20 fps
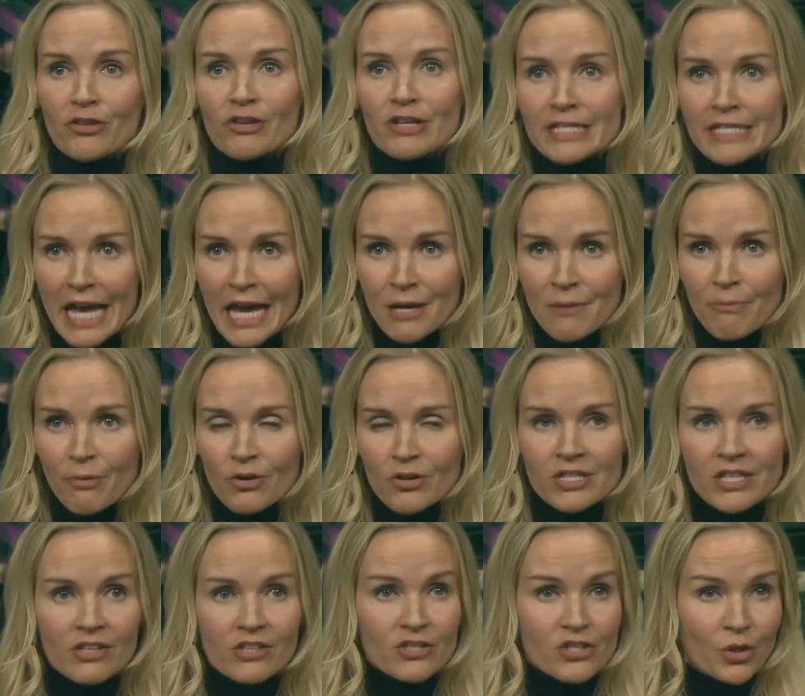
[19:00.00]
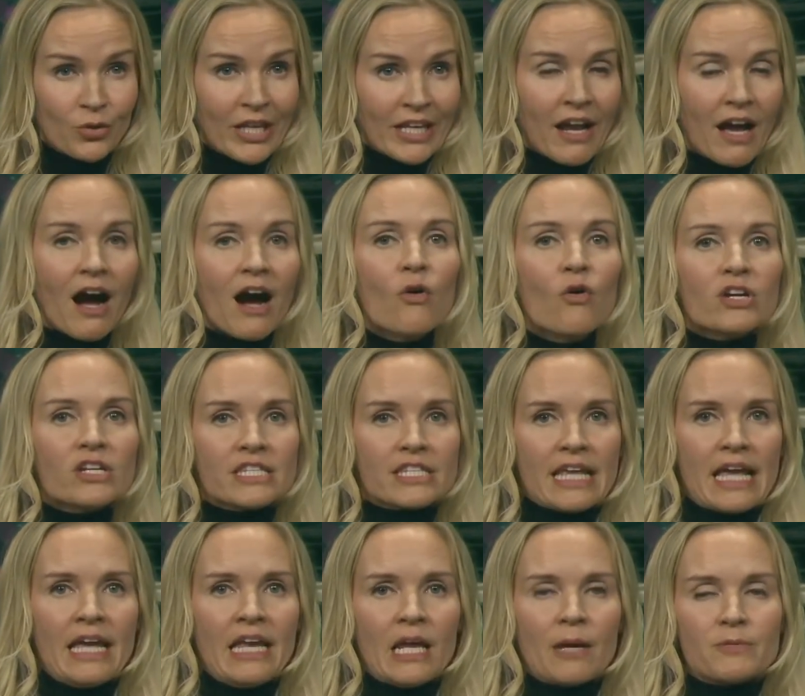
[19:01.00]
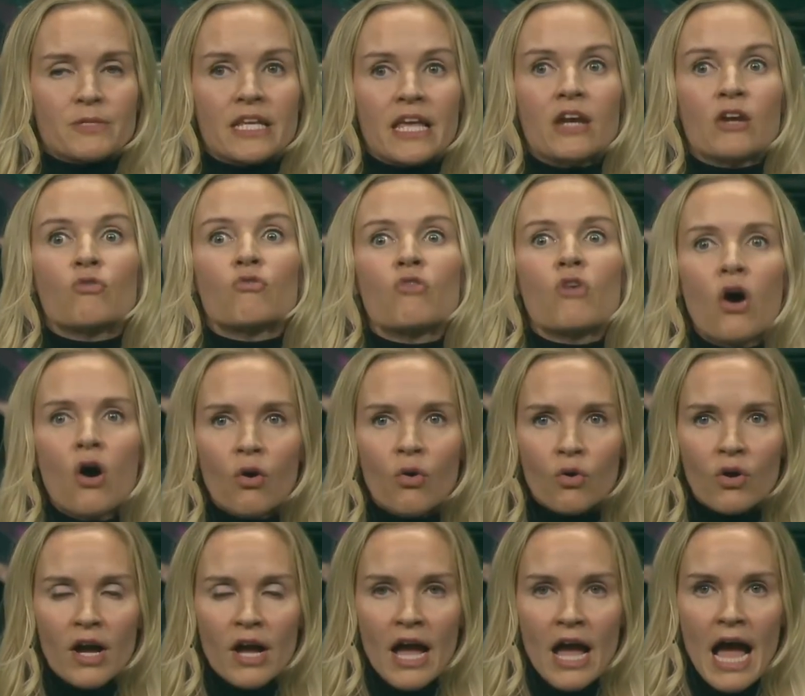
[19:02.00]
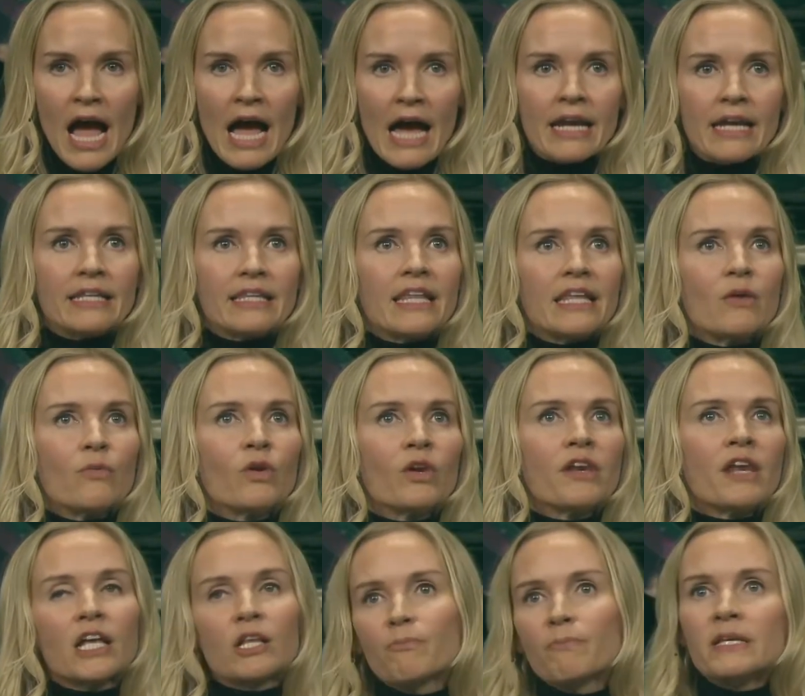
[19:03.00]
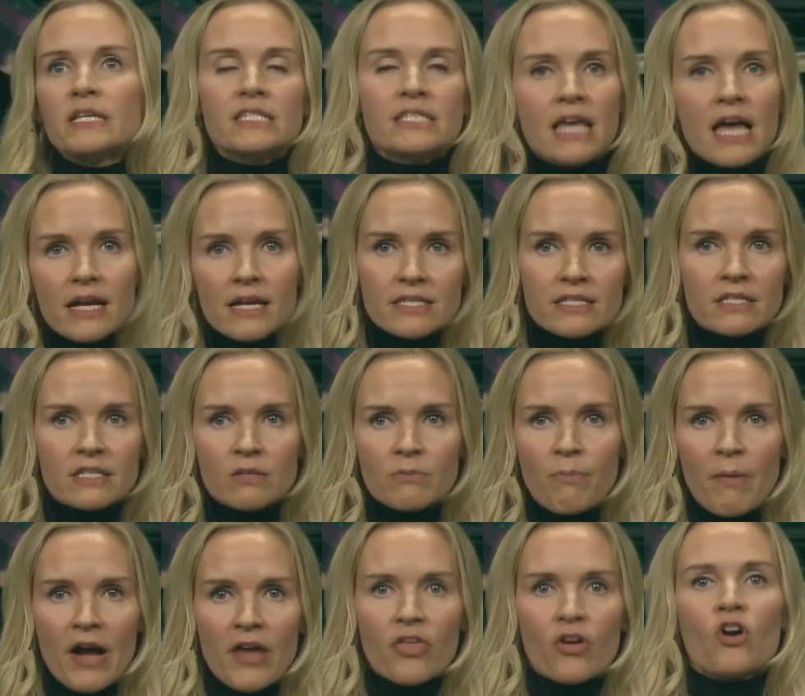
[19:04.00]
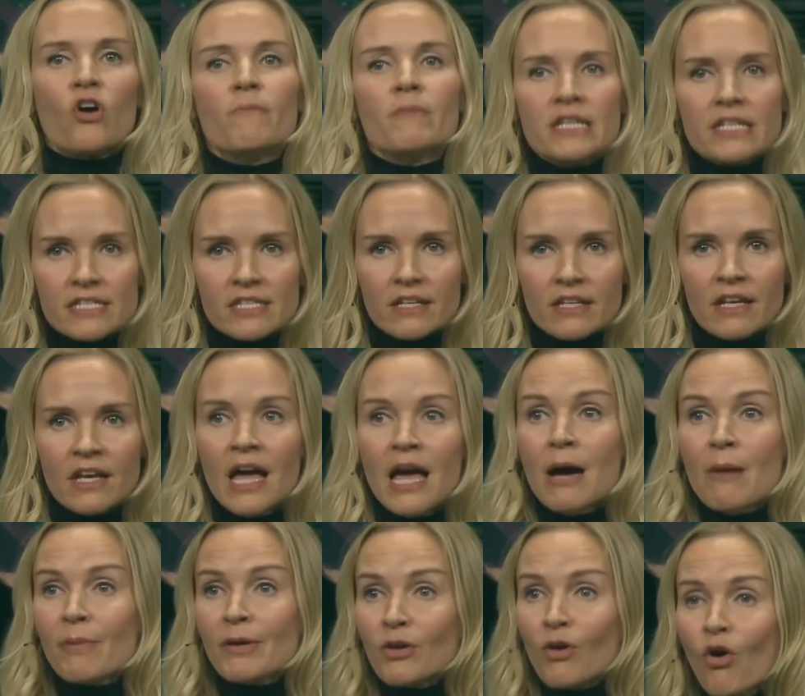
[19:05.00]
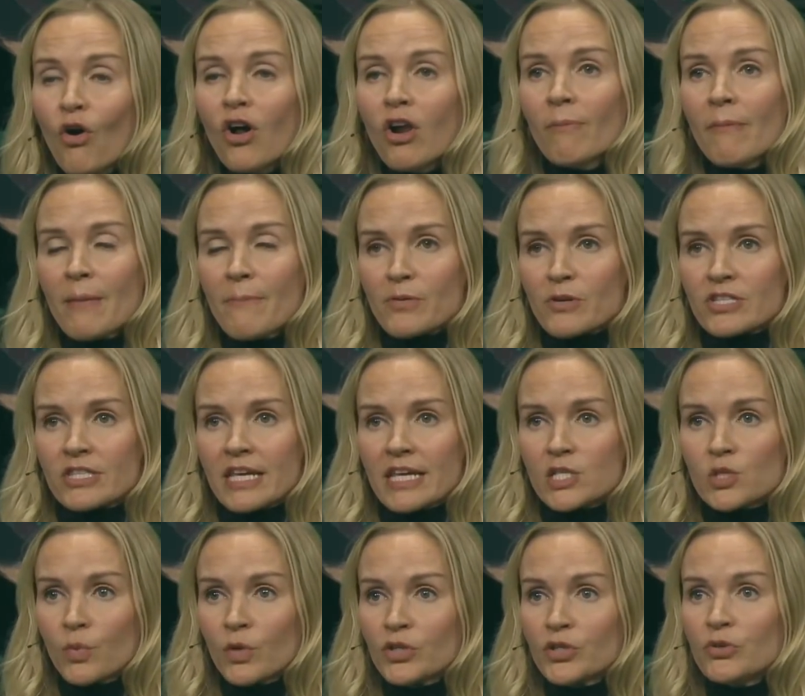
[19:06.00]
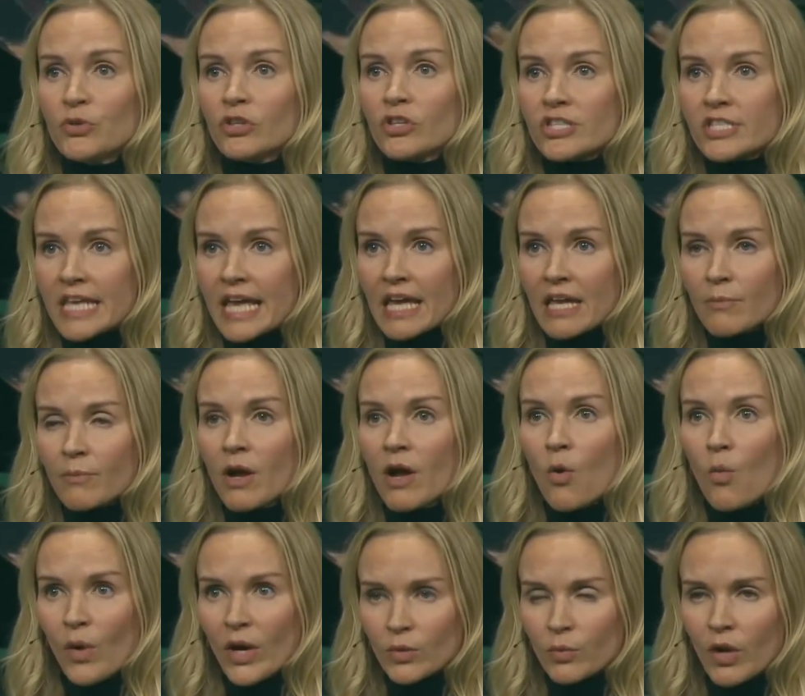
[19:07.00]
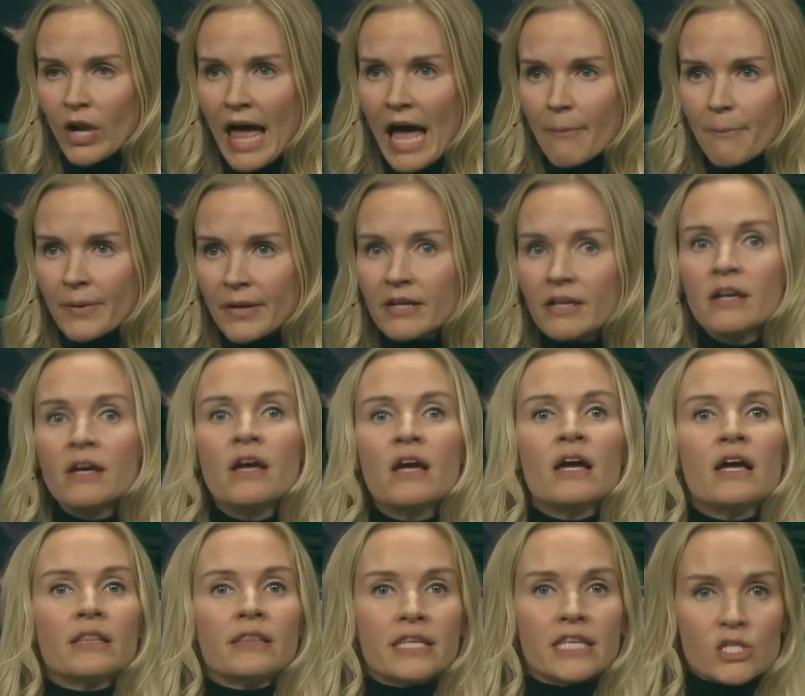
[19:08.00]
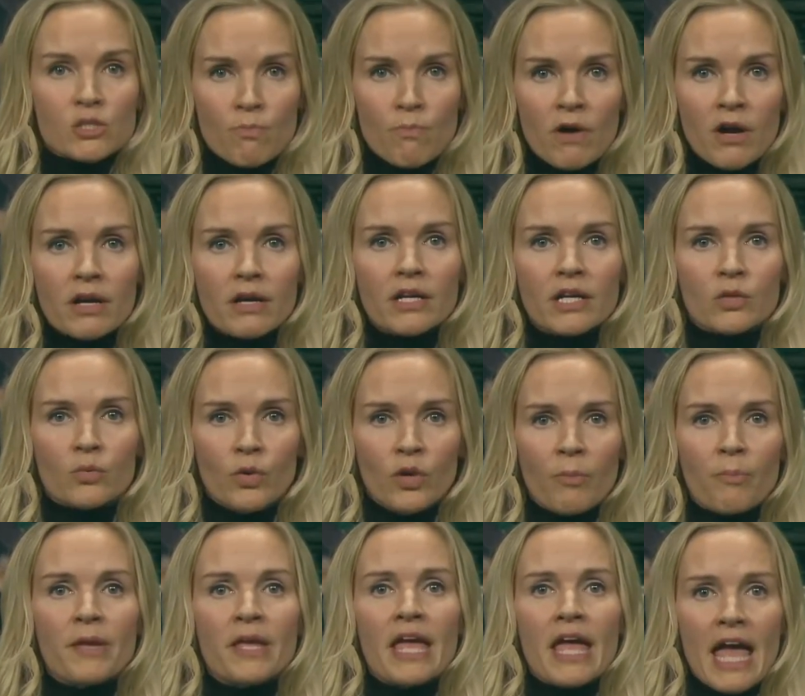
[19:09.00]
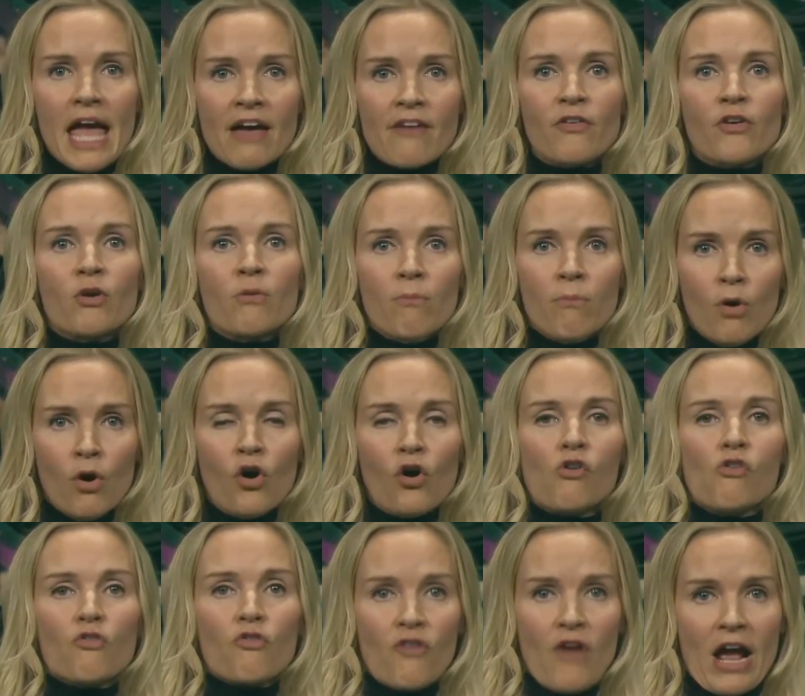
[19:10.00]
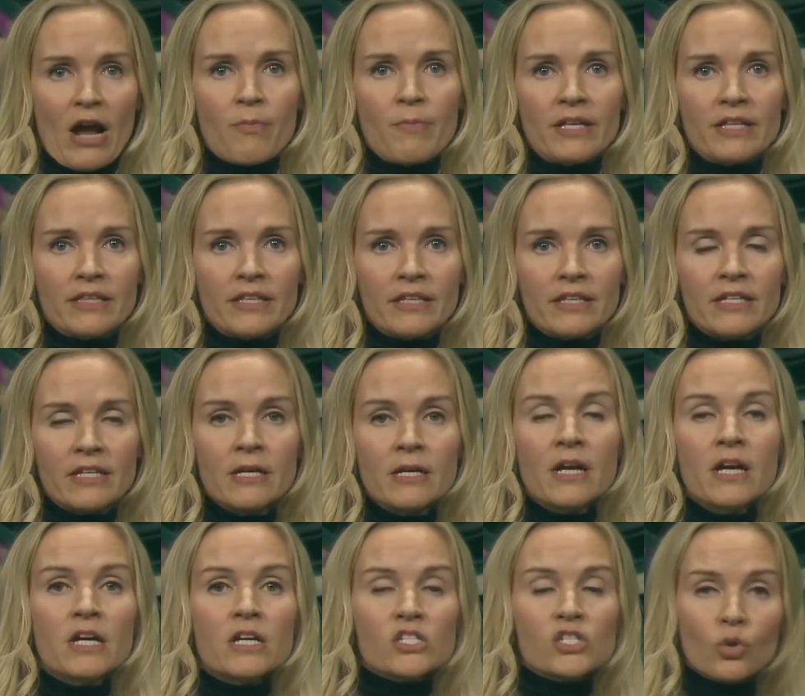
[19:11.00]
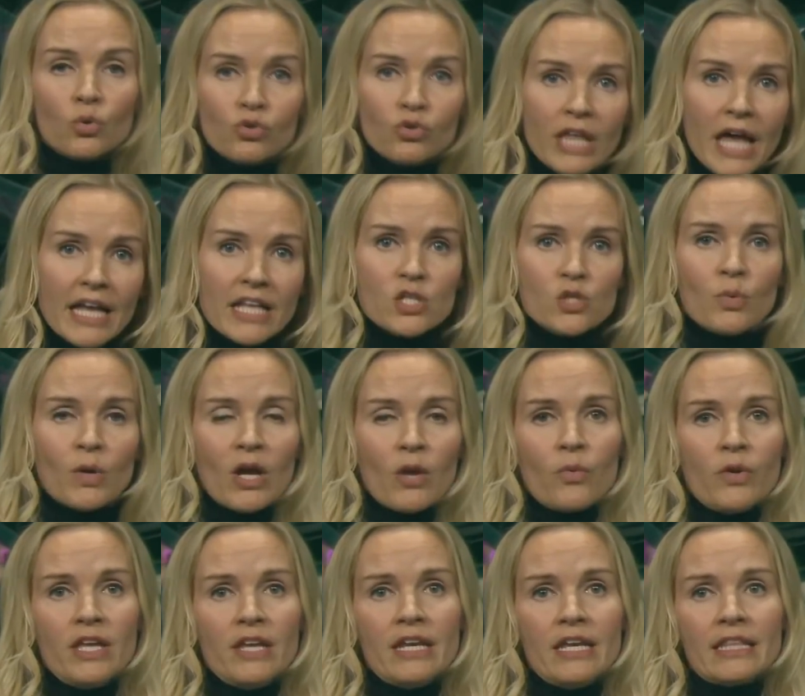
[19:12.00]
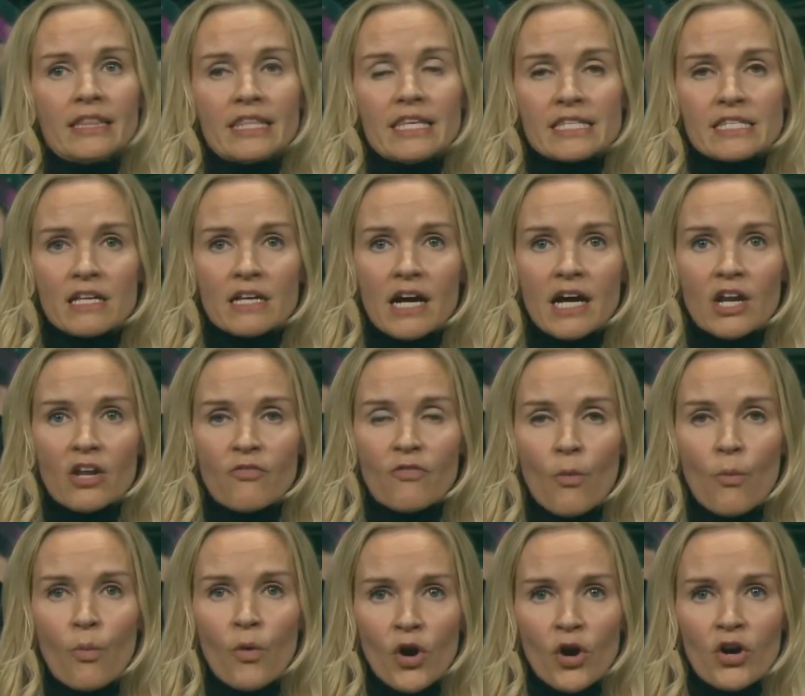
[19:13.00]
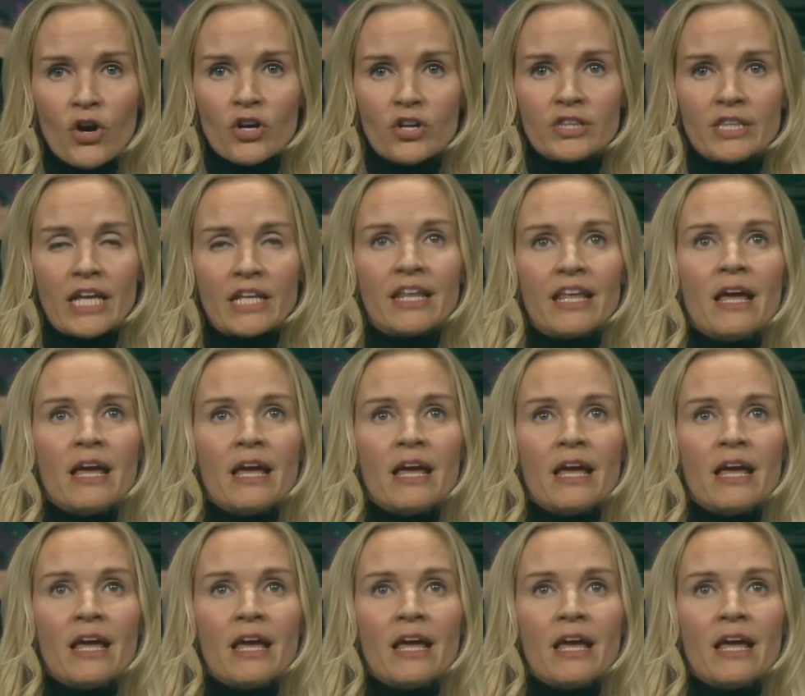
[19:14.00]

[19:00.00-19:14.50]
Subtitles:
sandbox so that our scale-ups can grow and they will not be sanctioned by the Commission. But all member states will do the same. What will happen? This market will be ever more fragmented. So that's why we need this kind of a work that